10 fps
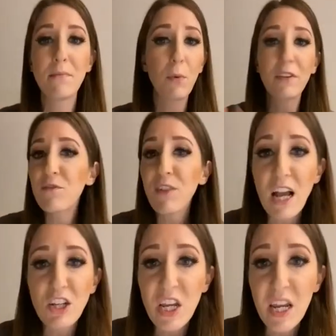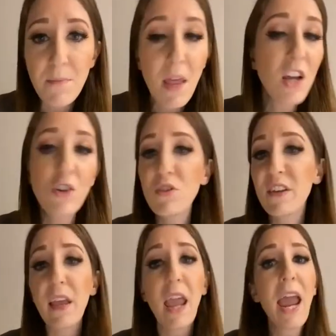Wasn't flashy. She was
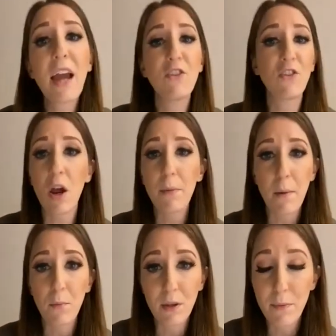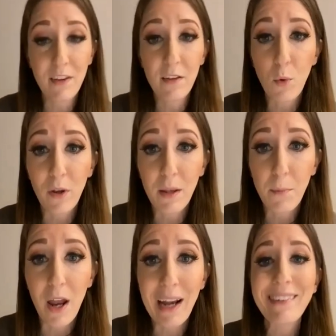just like, hey, I just talk about the business more than the
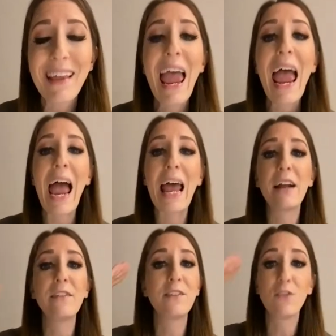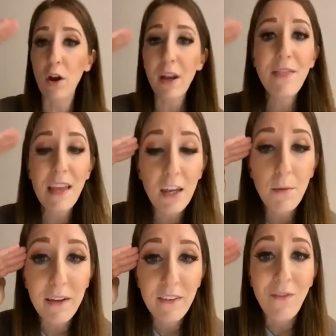products. And I started thinking to
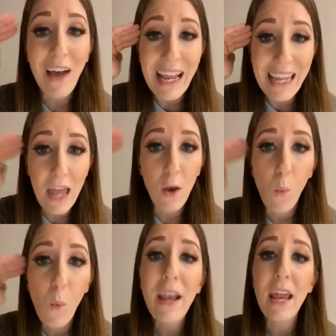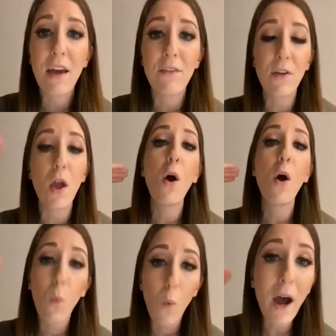myself, again, what if?
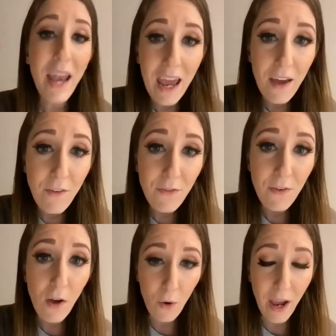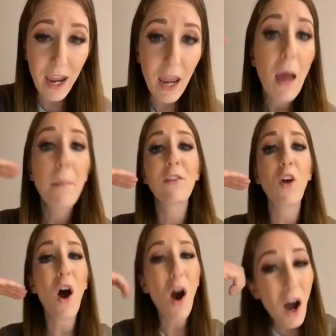What if? Okay. Because
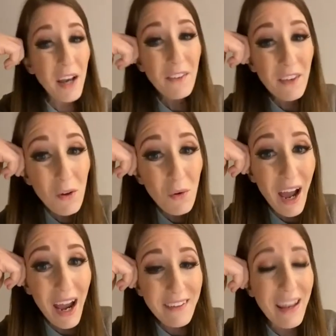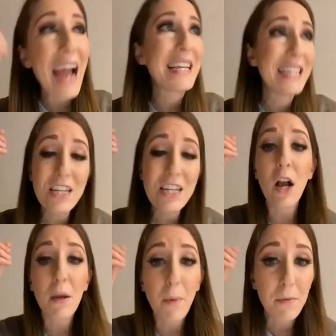honestly, you guys, I did
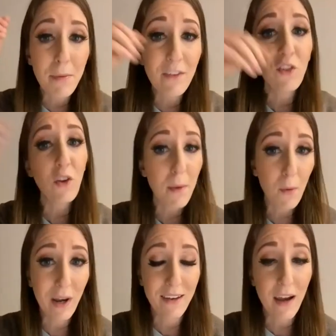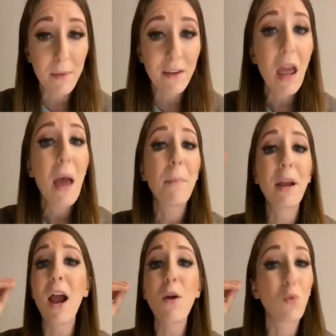talk about the business on my way to Diamond, but
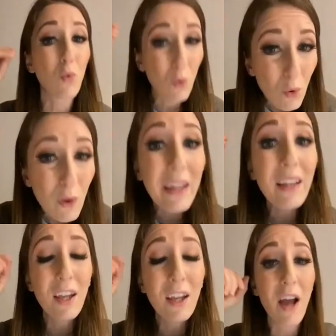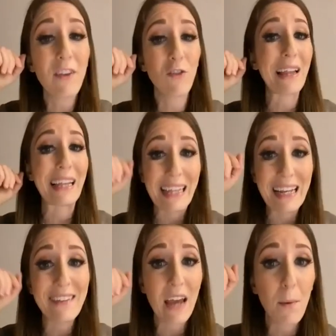I really got to at
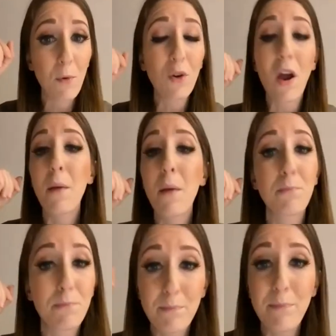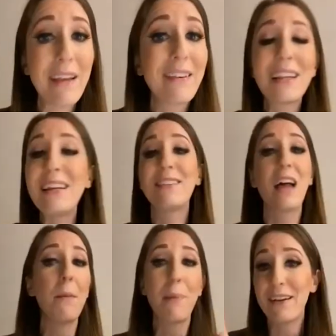least Emerald on basically
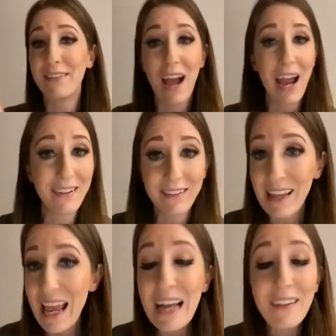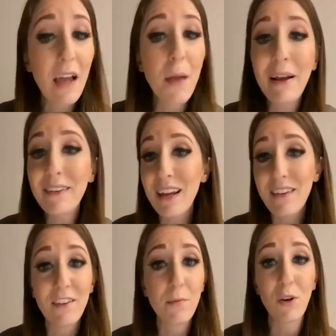side by sides, side by side
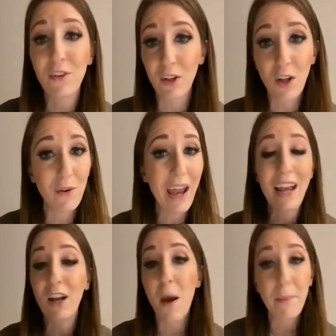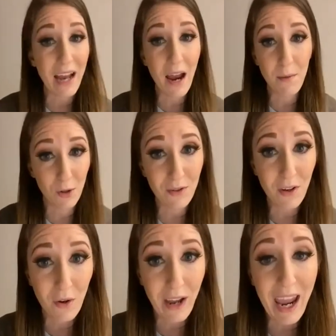testimonies alone. And it got me to Emerald.
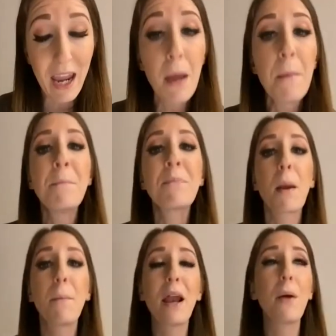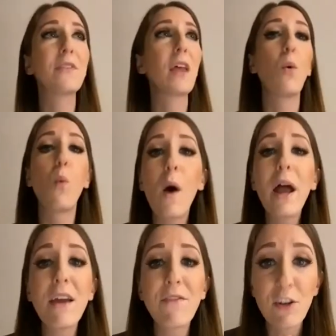Okay. But I was like, what
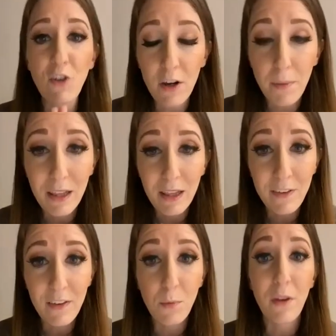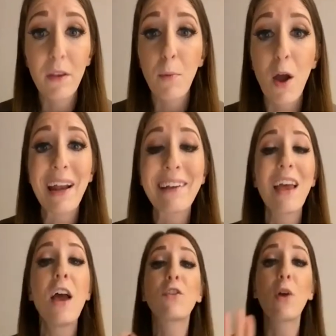if I talked about the business more than the products?
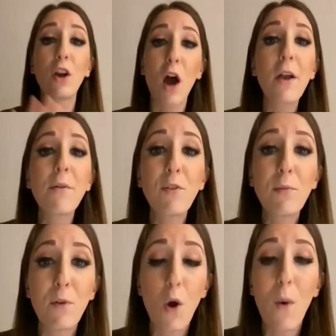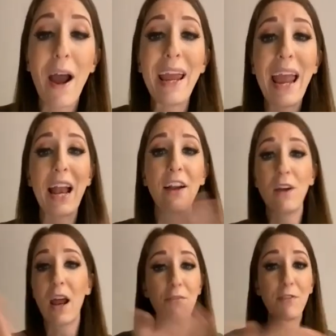So I got home from Hawaii and I,
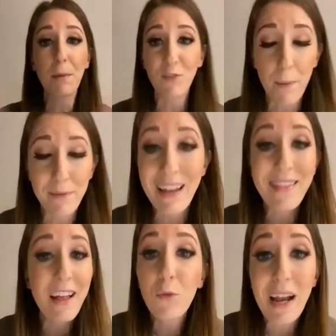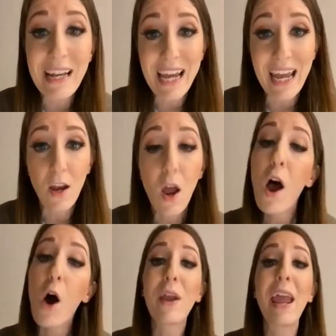I flip flopped it. That's what I did.
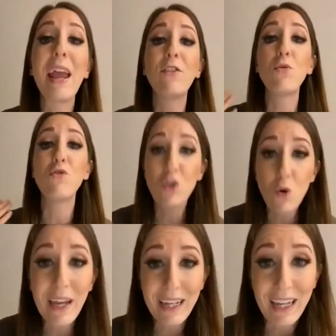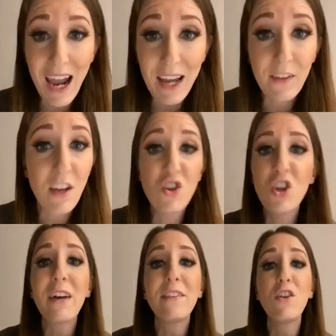Okay. So do it, guys.
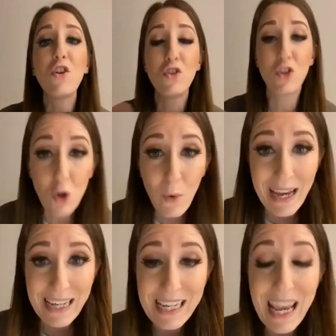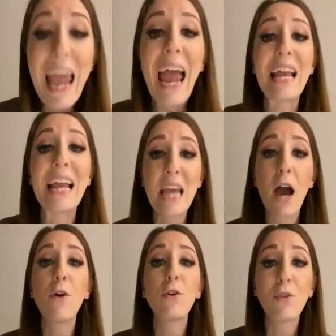Just do it and
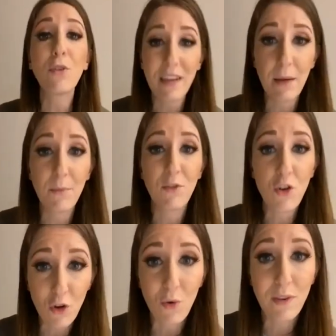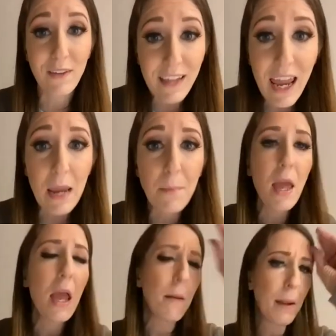tell your teams to do the same.
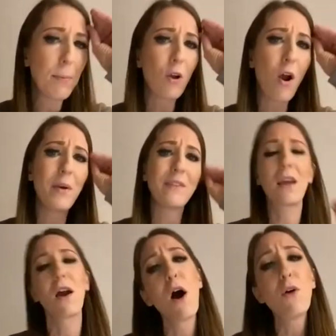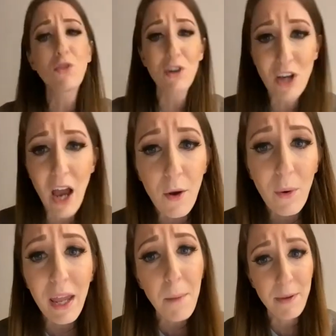People are always like, oh, Tricia, how do
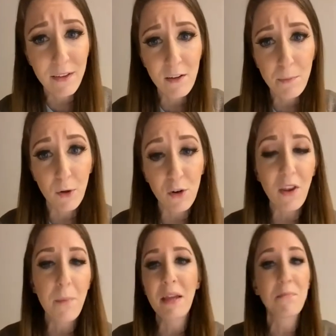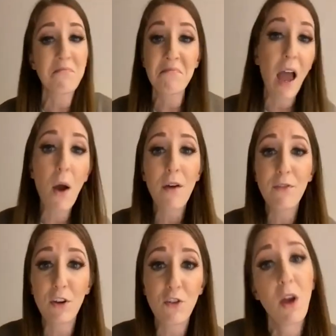I get business builders? I'm like, how
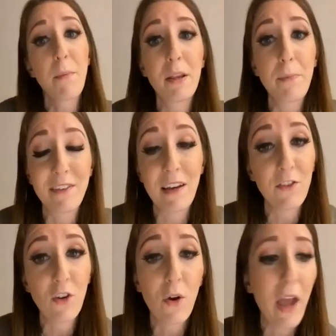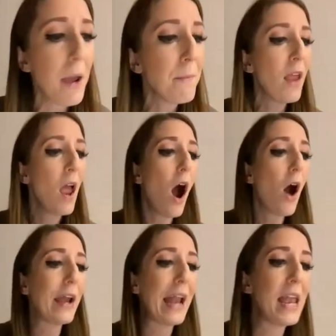often are you talking about the business? Okay.
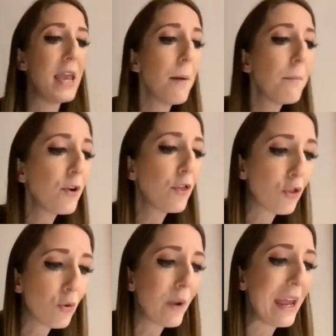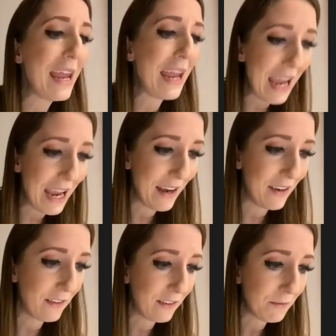All right. And number three
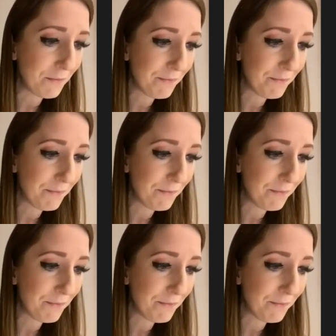is